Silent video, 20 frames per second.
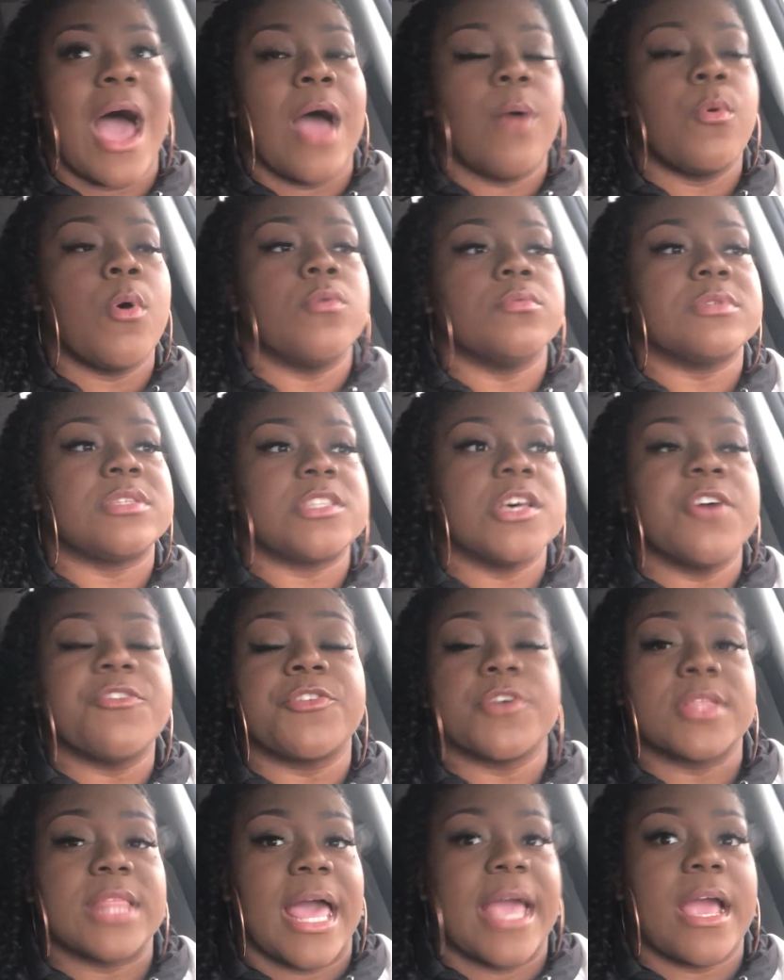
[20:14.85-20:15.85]
I won't
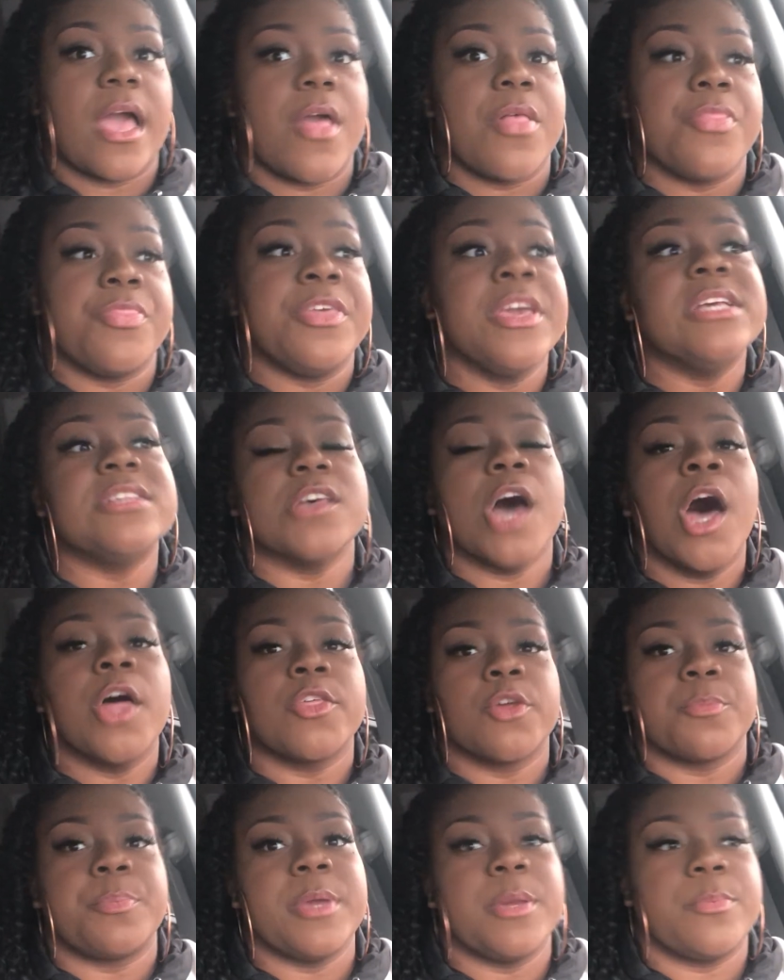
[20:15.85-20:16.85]
suffer like these
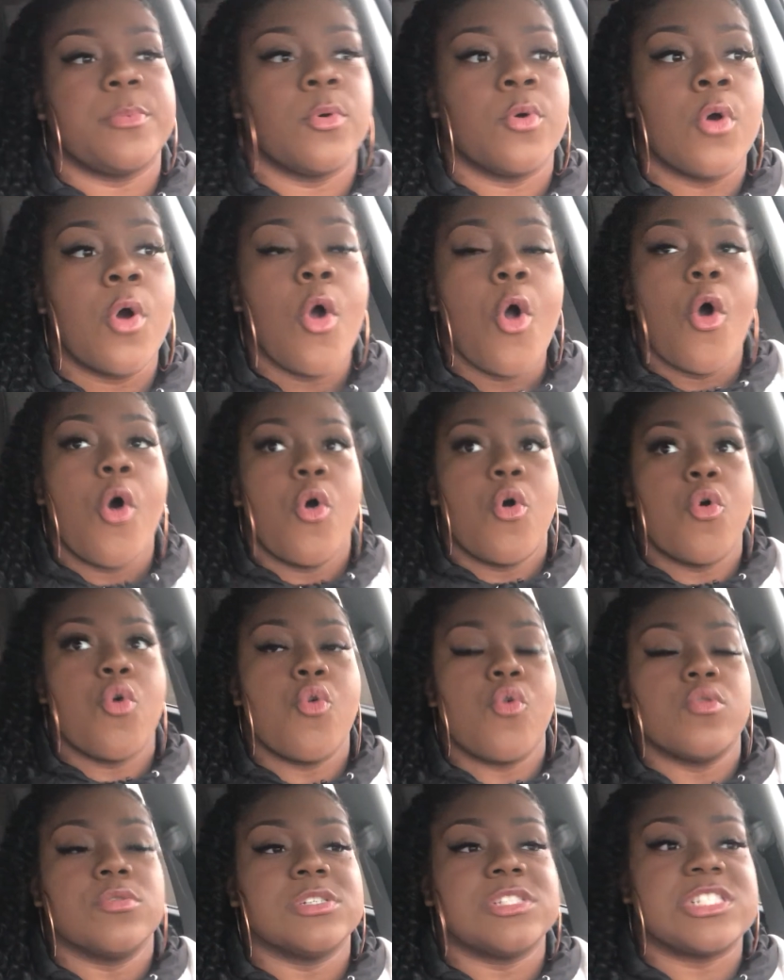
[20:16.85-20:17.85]
other people
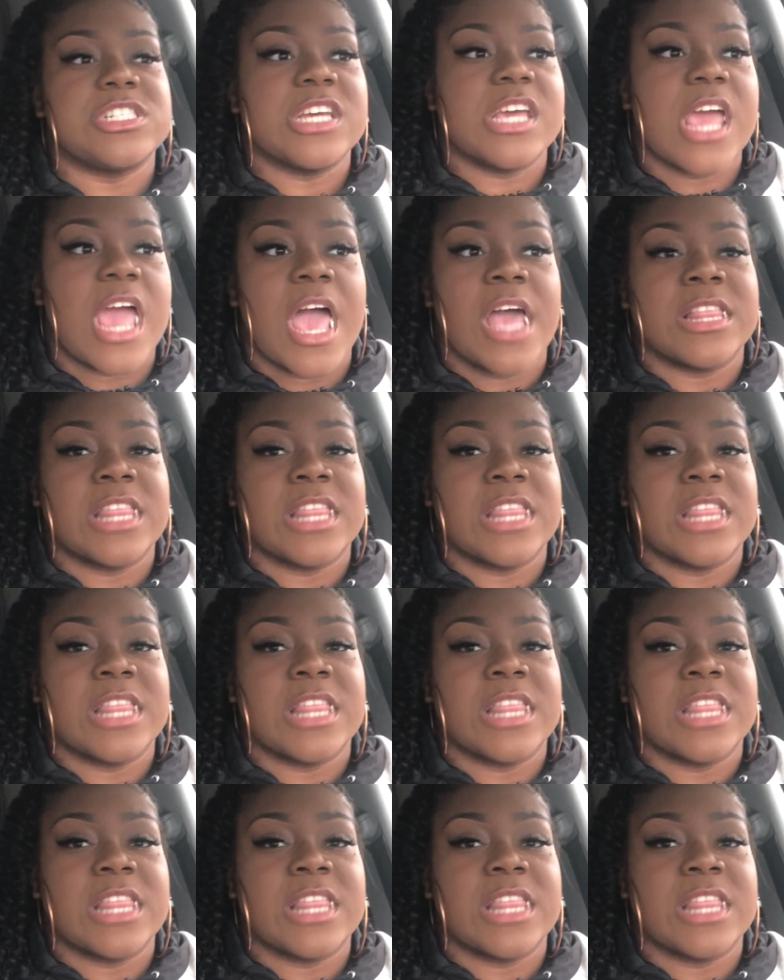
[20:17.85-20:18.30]
who shit